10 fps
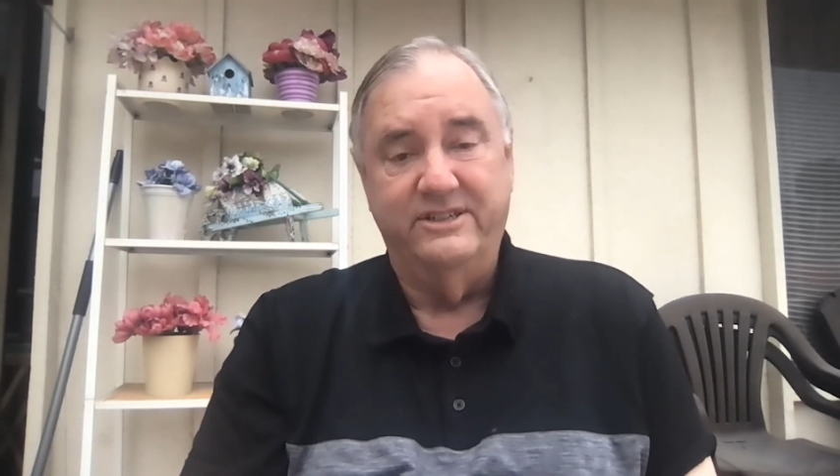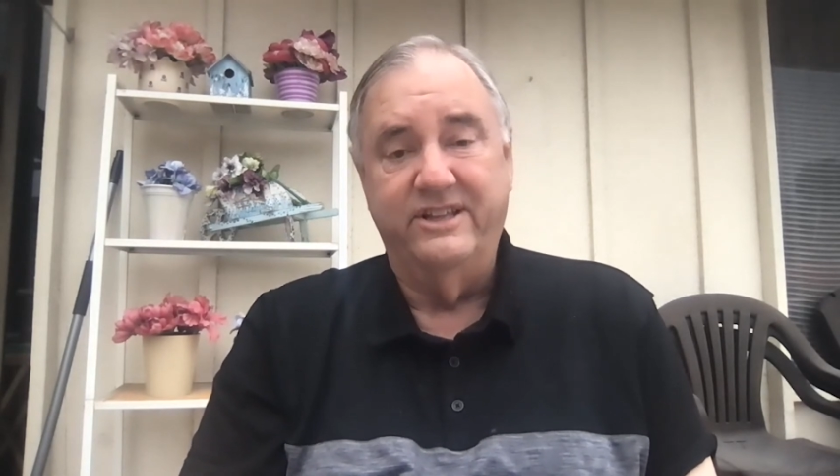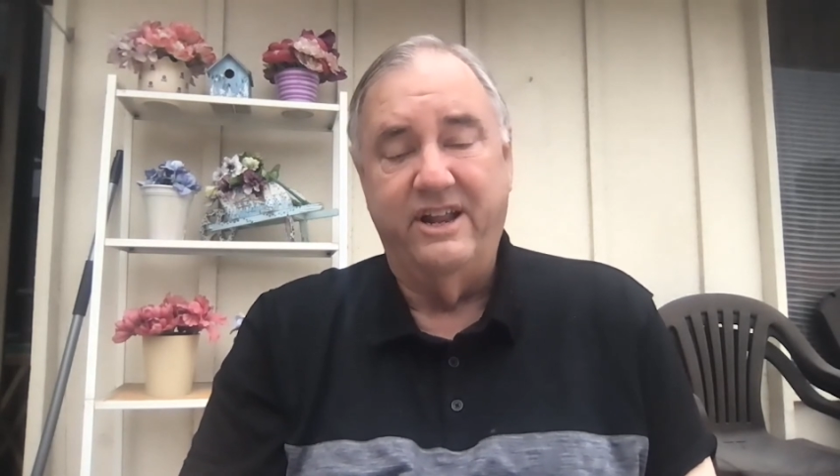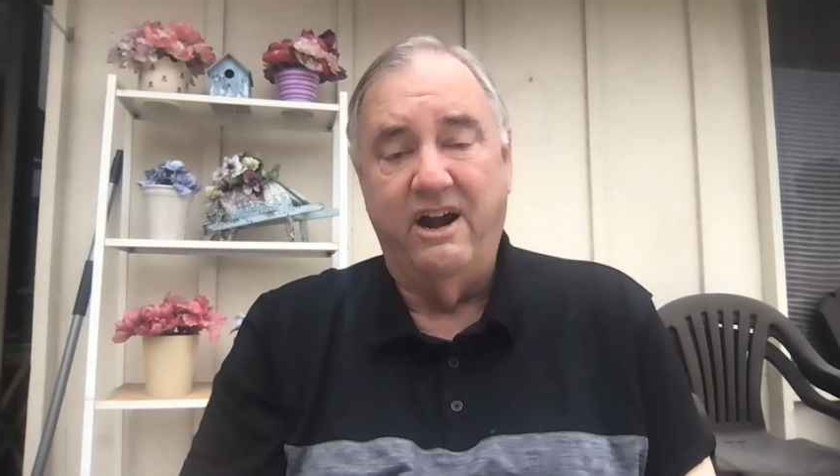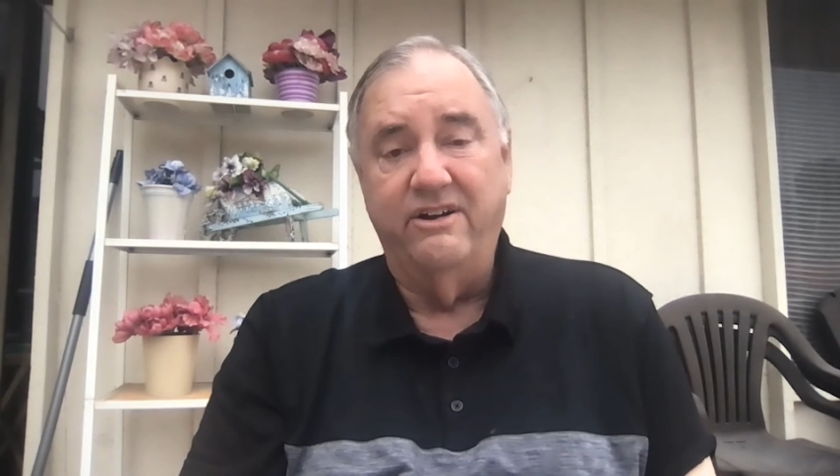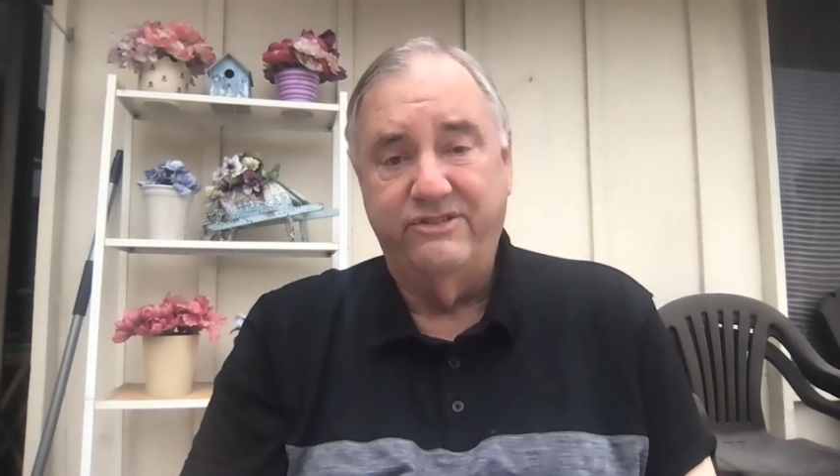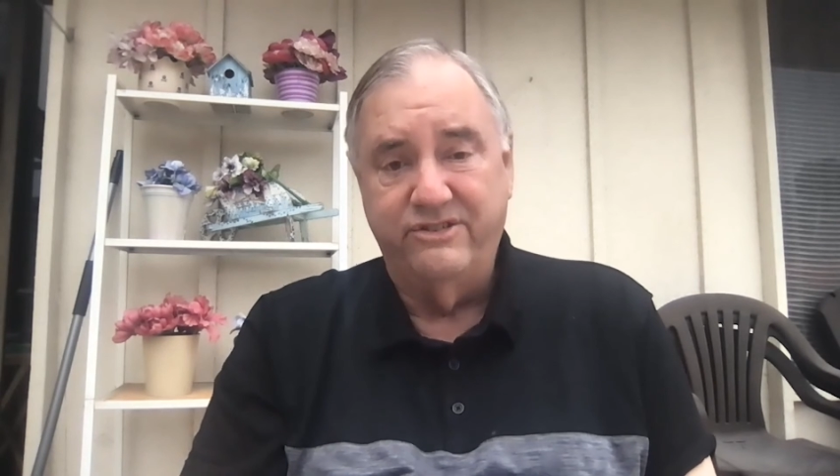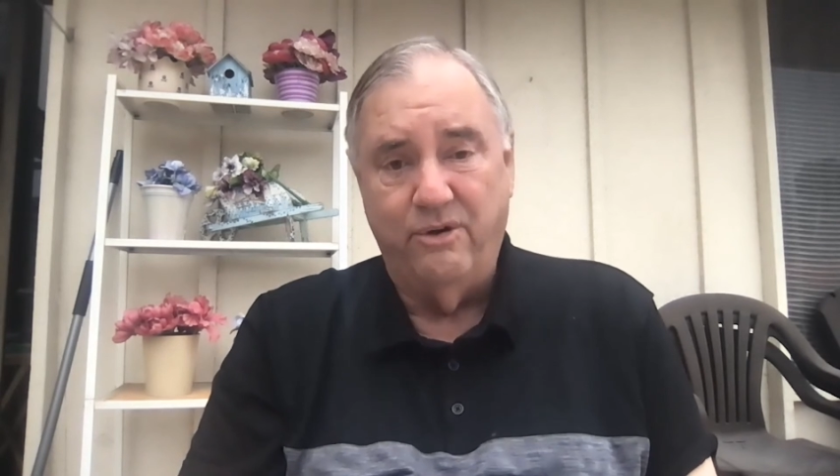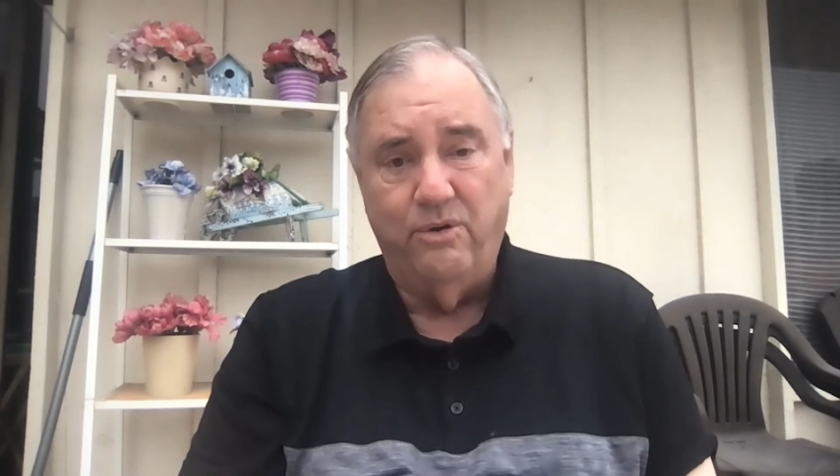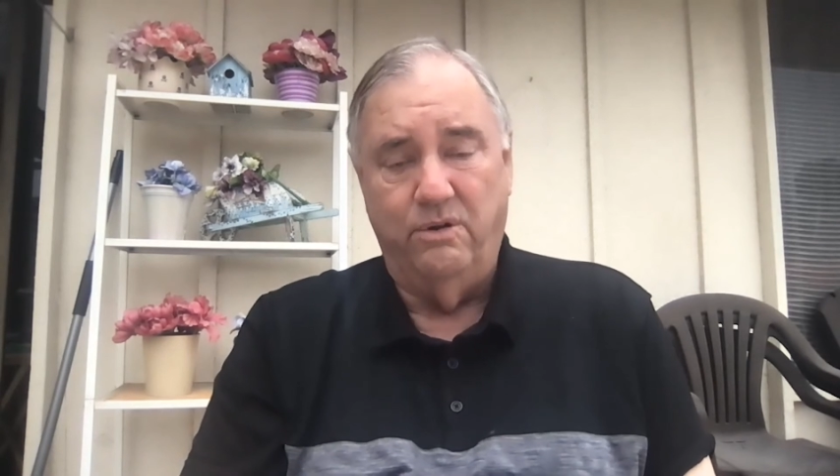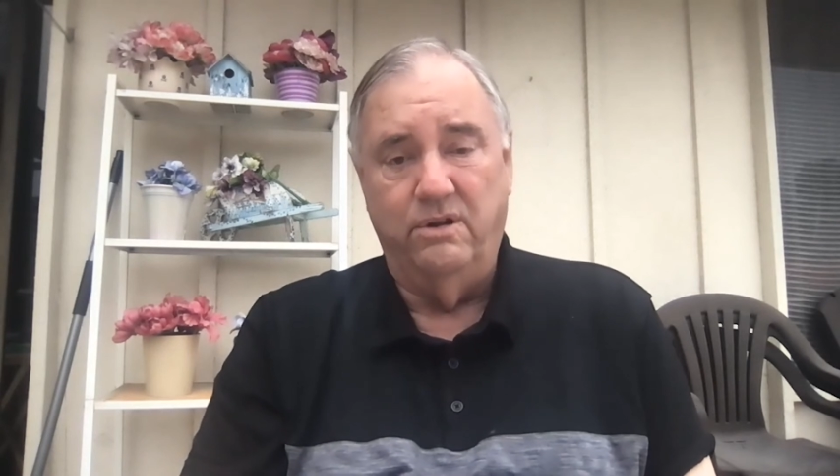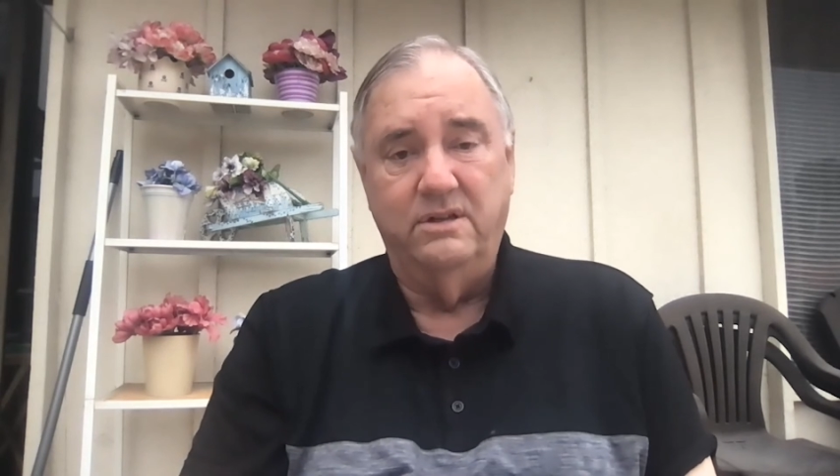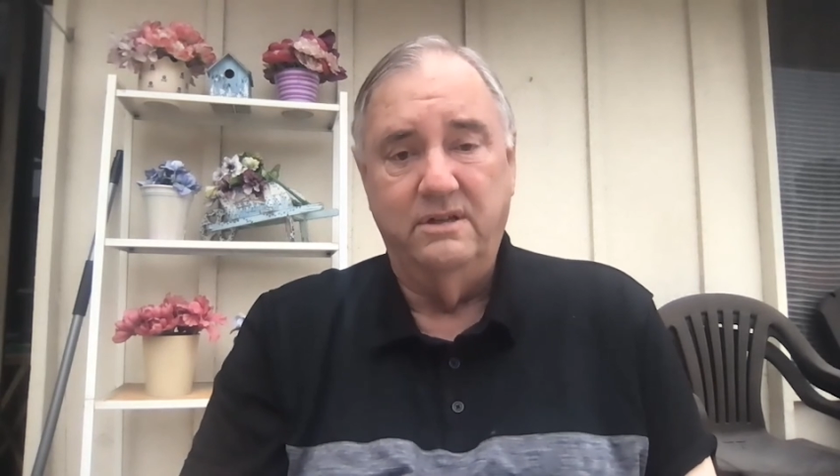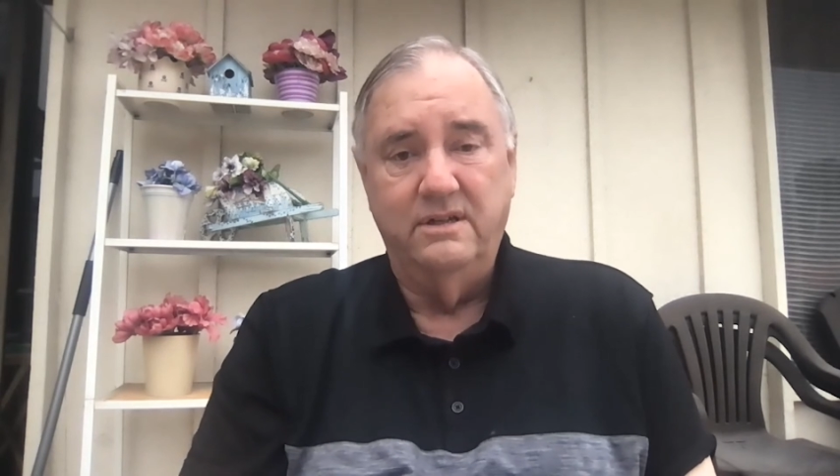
is that our soul